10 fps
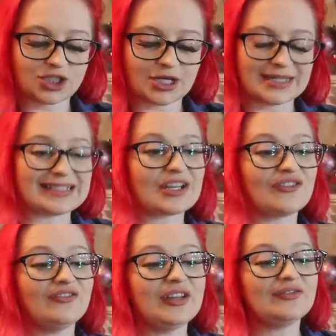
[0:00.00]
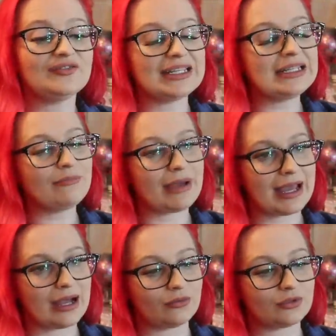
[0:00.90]
jeggings, fifteen
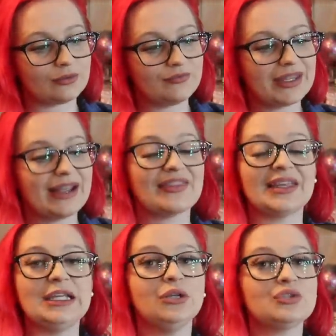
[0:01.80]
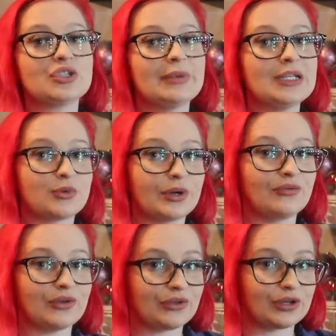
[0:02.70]
pounds. They used to be twelve
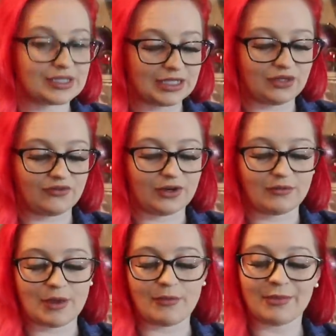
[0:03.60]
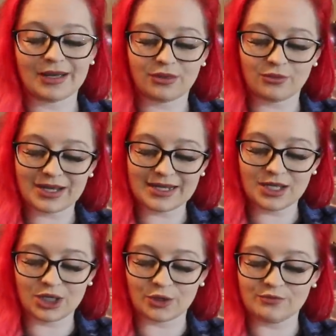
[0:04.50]
or thirteen if I remember, but I thought, hey
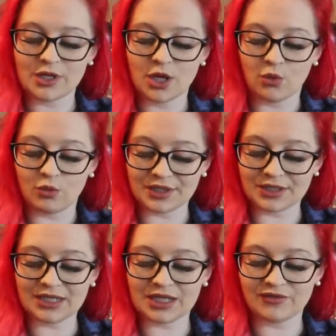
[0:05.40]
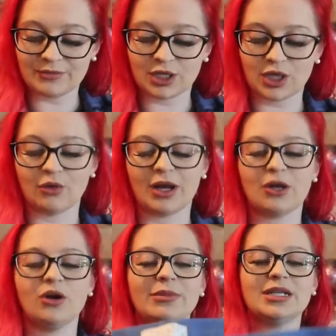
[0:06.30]
ho, we're going to give them a go. I
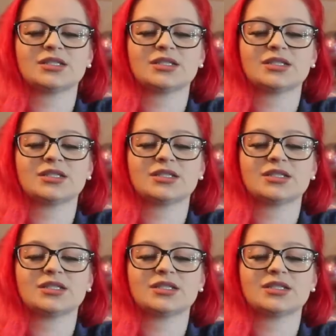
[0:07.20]
got them in a